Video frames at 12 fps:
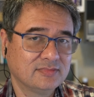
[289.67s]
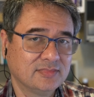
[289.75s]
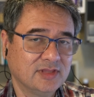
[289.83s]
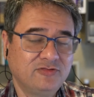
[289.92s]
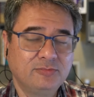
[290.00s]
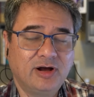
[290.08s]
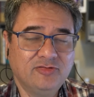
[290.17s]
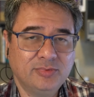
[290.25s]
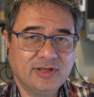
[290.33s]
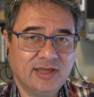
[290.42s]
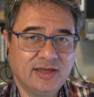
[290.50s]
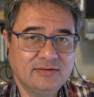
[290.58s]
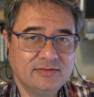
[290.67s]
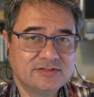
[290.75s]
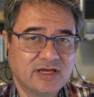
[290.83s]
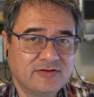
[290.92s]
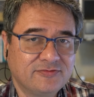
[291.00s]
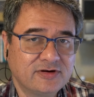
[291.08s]
If you possibly can,
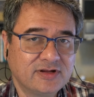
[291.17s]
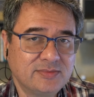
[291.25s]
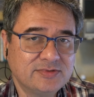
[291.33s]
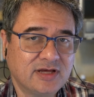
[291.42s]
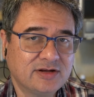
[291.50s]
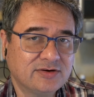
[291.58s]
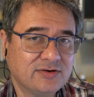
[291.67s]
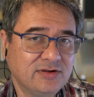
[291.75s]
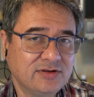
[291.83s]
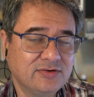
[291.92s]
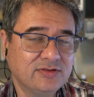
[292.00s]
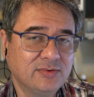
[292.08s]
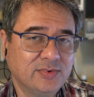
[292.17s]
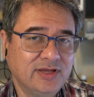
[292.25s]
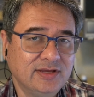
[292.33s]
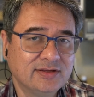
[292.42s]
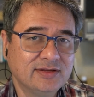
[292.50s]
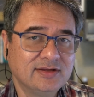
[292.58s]
sign up for a time slot earlier in the
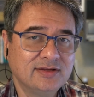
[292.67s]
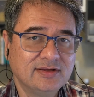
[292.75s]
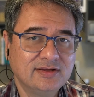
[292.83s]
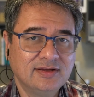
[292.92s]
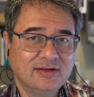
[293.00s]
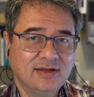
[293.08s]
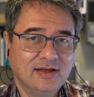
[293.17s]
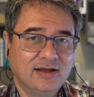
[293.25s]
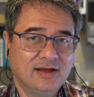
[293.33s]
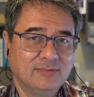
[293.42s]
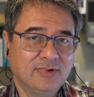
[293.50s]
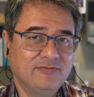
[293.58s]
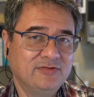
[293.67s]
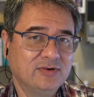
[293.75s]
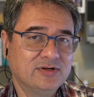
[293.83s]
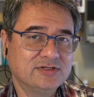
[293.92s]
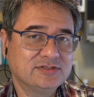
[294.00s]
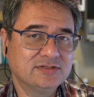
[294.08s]
week. I've
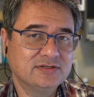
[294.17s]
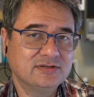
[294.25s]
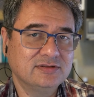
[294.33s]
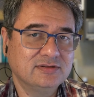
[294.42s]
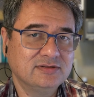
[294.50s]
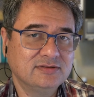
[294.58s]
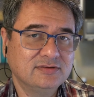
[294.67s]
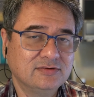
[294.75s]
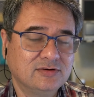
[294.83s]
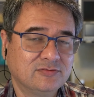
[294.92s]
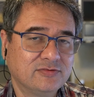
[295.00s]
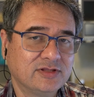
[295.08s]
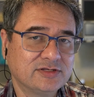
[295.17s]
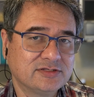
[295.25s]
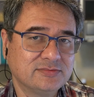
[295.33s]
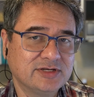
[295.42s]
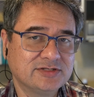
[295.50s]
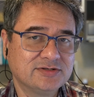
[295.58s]
noticed over the
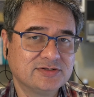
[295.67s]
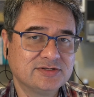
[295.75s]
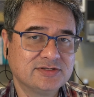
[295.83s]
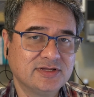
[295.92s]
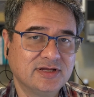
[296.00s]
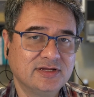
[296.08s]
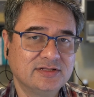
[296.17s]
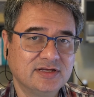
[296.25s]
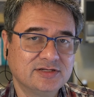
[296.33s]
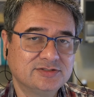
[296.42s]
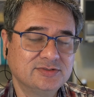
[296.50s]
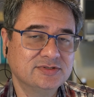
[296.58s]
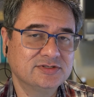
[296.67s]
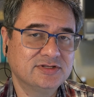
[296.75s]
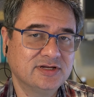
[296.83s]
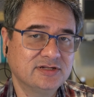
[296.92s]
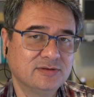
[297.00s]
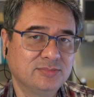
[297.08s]
semesters that the students
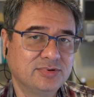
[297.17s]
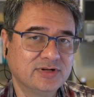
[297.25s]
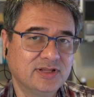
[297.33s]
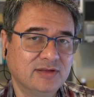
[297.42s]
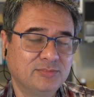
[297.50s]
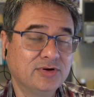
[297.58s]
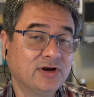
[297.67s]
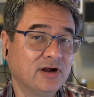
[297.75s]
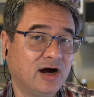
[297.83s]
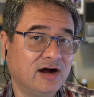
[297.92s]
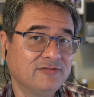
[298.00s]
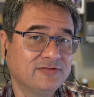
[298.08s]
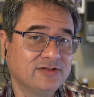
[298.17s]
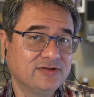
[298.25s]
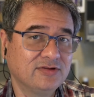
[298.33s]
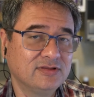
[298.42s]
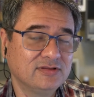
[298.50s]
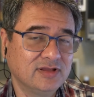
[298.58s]
tend to put it off
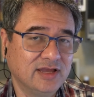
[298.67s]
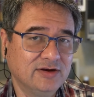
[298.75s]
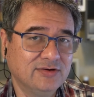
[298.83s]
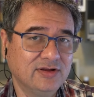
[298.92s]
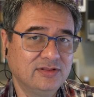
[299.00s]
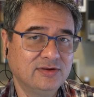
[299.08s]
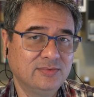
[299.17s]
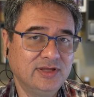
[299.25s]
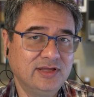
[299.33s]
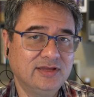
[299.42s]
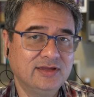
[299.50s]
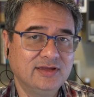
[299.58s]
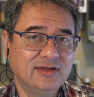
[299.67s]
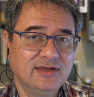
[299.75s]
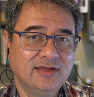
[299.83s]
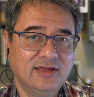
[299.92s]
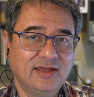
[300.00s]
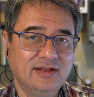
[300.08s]
until later in the week,
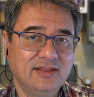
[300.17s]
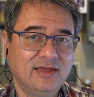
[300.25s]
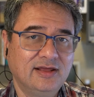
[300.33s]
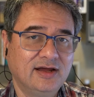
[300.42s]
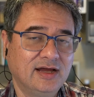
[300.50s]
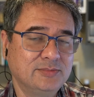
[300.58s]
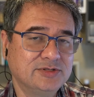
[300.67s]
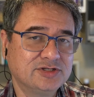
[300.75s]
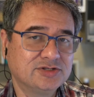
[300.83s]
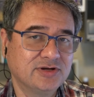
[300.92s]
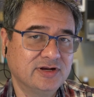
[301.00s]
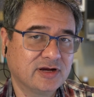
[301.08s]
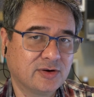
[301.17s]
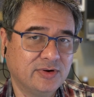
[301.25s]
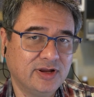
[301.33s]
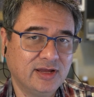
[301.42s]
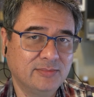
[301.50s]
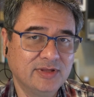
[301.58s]
and then I'm just trying to
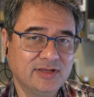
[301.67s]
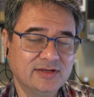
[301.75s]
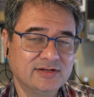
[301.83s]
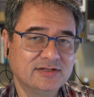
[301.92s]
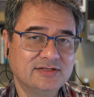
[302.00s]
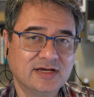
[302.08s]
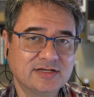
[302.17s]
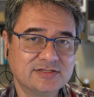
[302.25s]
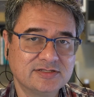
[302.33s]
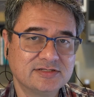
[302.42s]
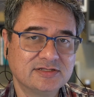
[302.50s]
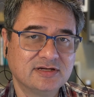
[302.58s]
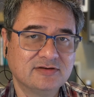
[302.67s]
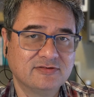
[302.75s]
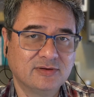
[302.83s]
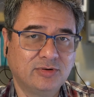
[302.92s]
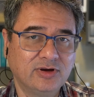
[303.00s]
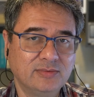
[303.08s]
cram in dozens of
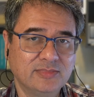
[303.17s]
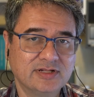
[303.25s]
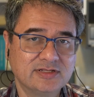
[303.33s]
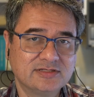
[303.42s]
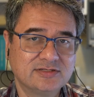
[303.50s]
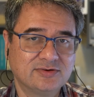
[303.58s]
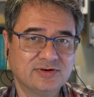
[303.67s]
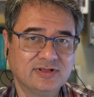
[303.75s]
appointments during